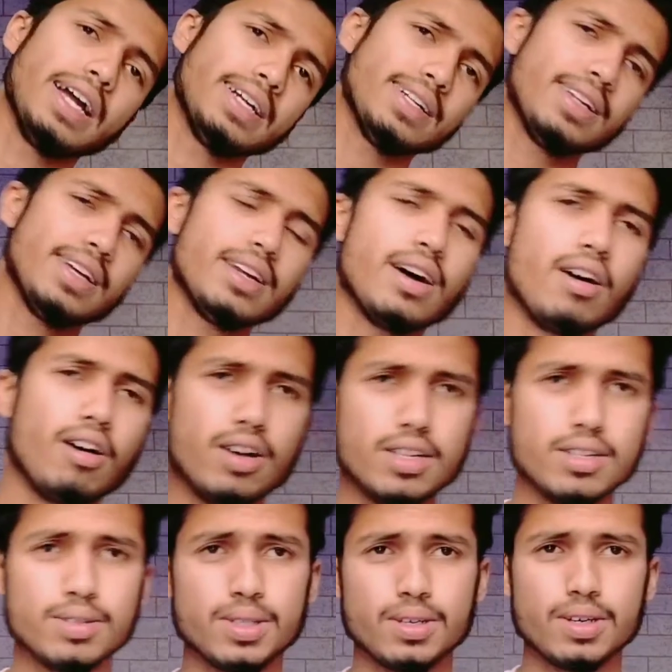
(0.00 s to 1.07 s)
guyton and
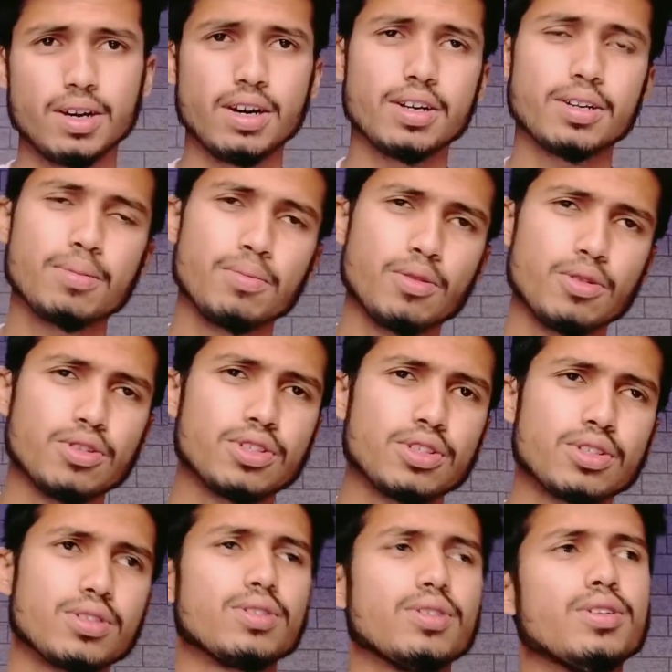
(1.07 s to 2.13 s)
hall are the
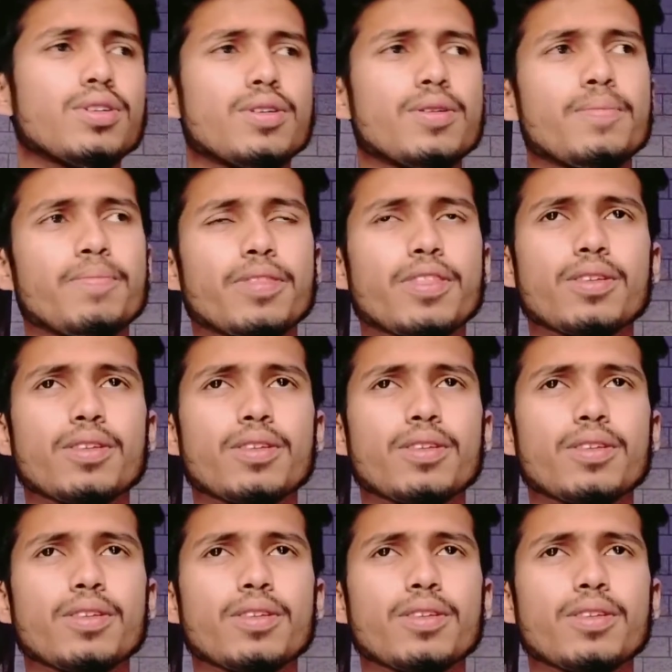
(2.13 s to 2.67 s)
most uh,